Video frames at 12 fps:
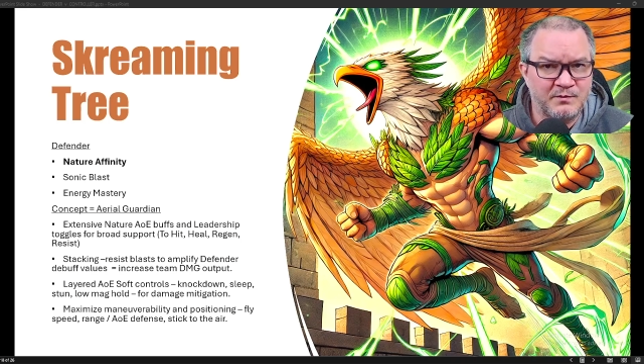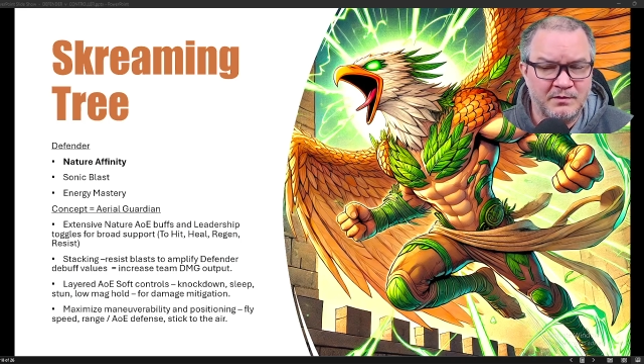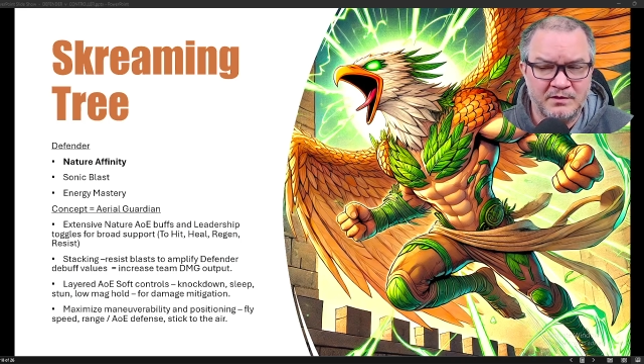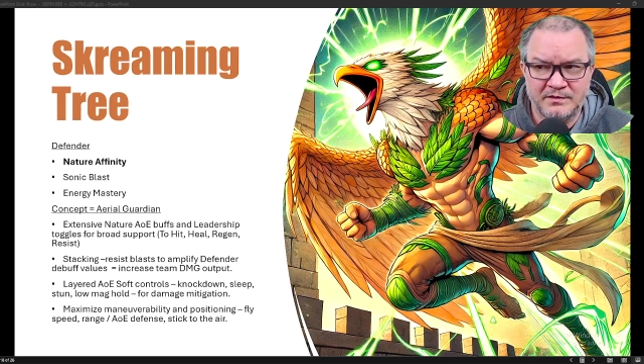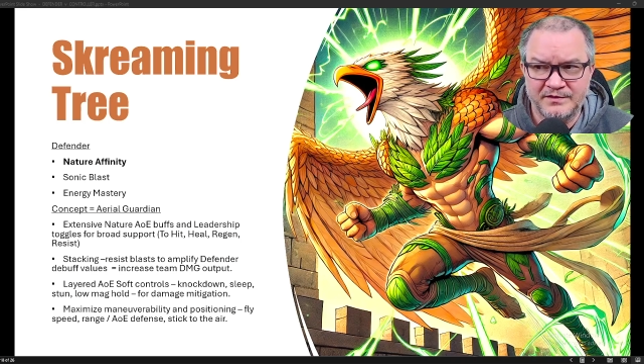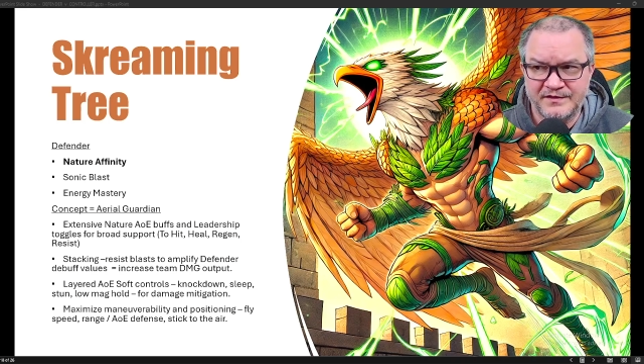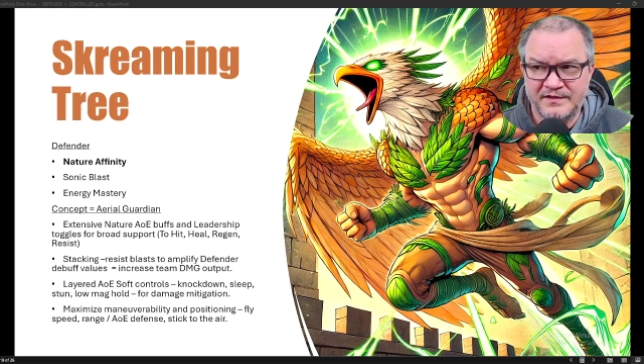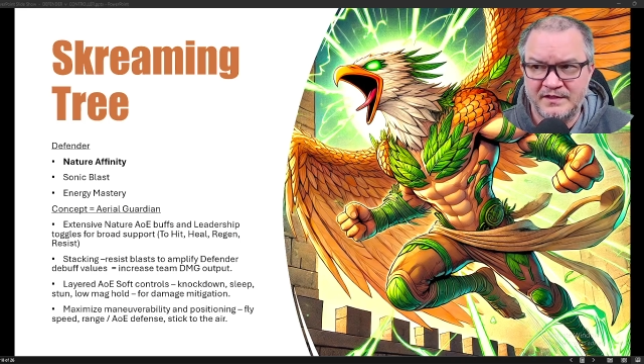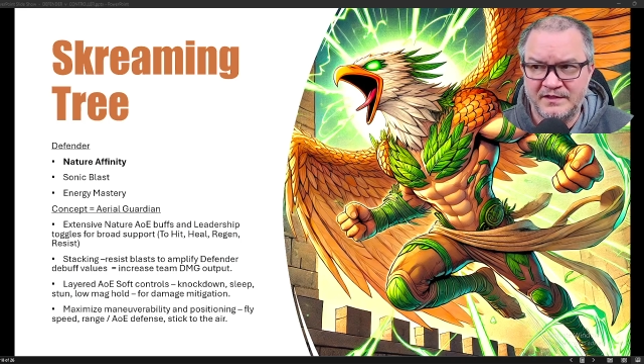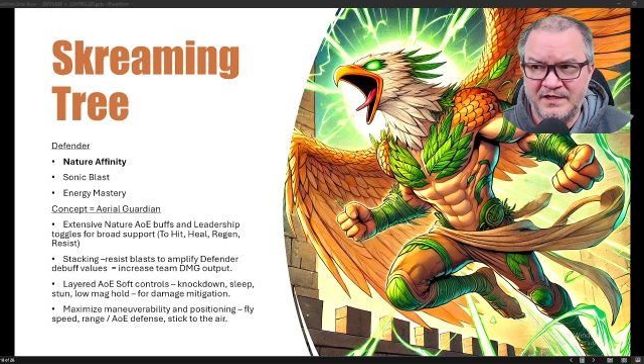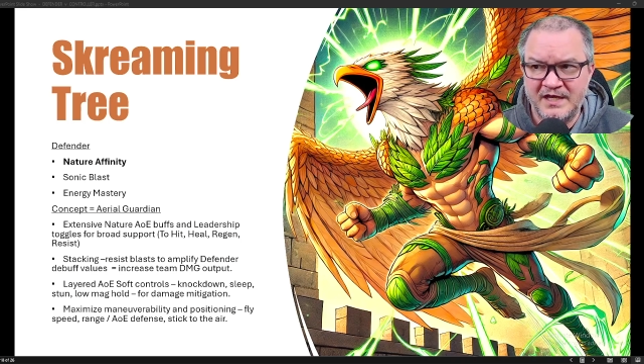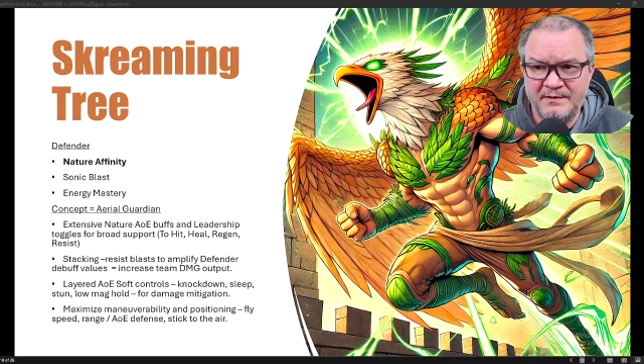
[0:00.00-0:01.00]
well as the
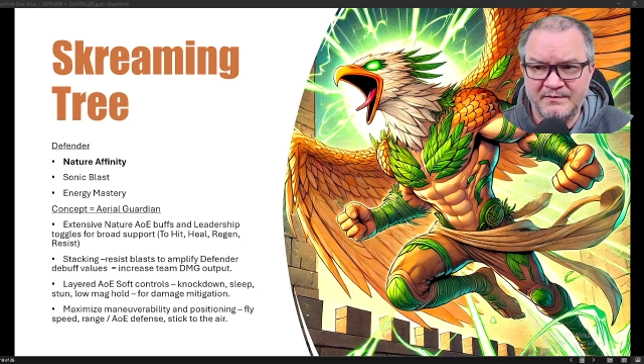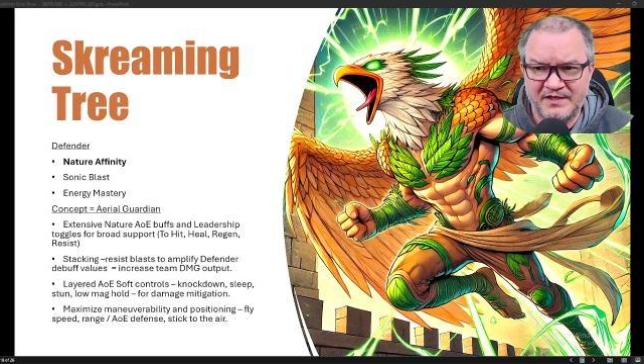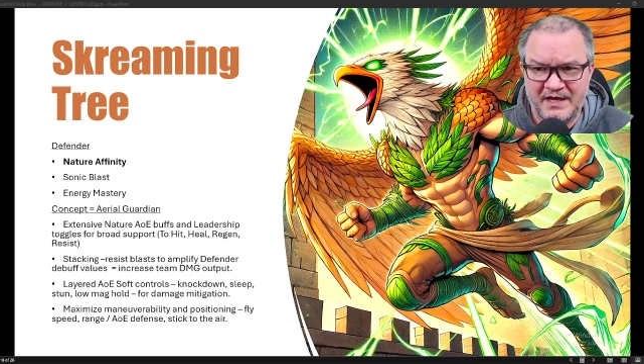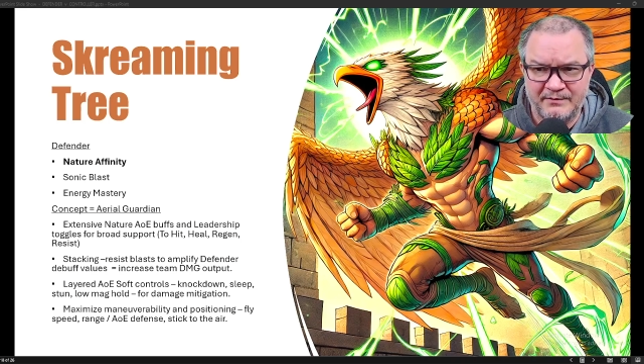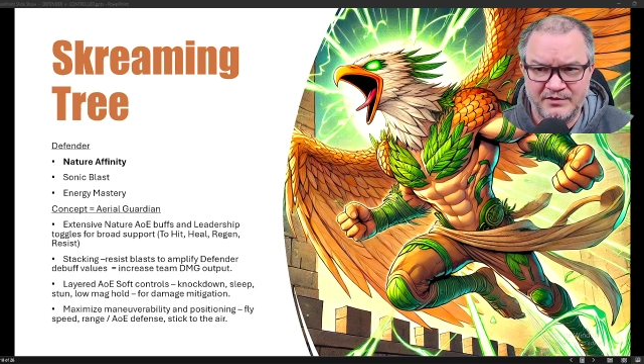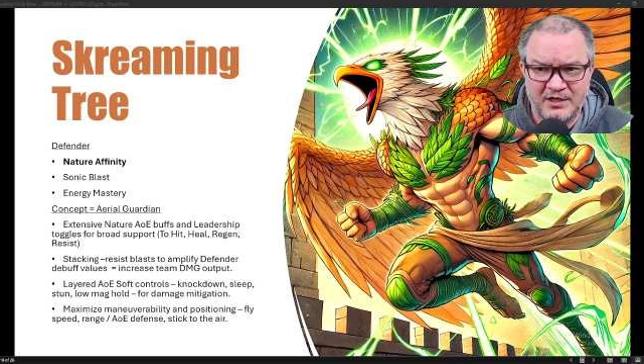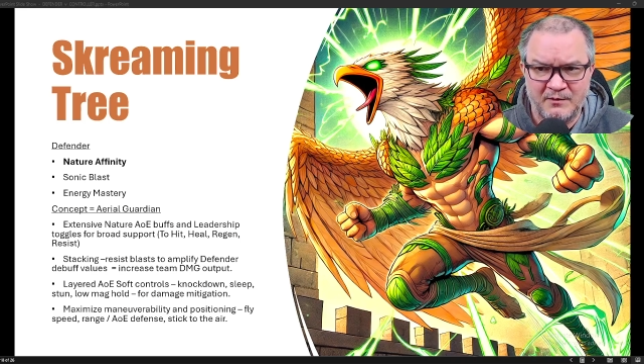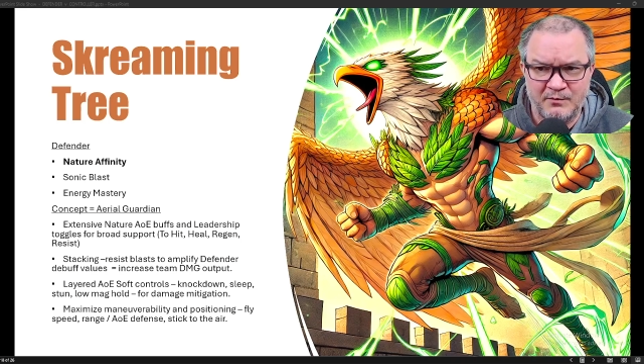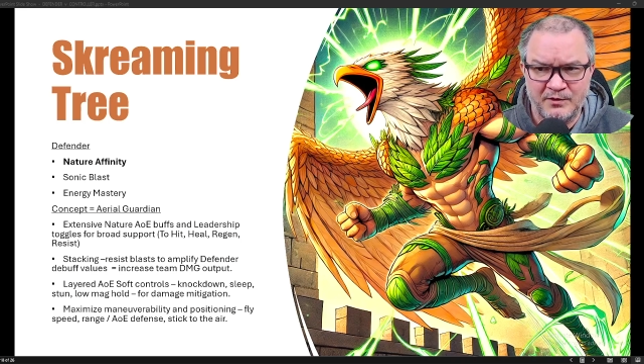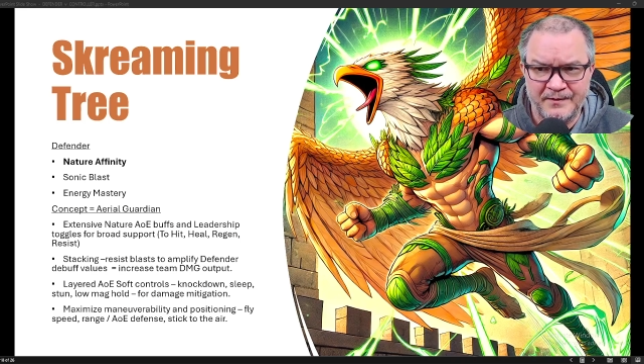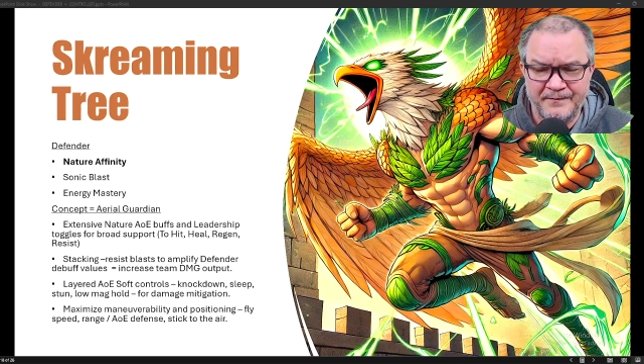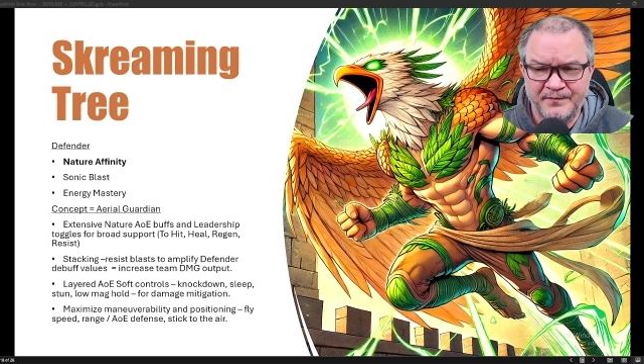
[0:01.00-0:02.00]
team's damage
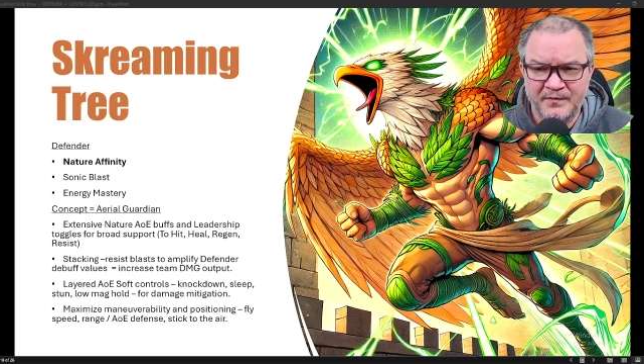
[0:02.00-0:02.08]
output.